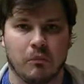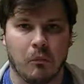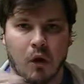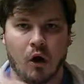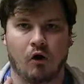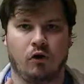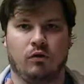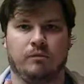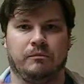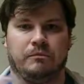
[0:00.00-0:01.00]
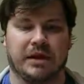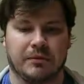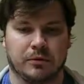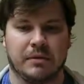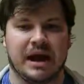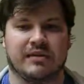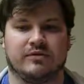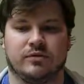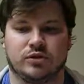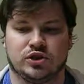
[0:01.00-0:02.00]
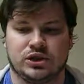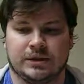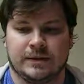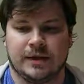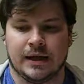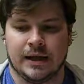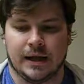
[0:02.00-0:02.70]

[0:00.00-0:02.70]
small paperback version.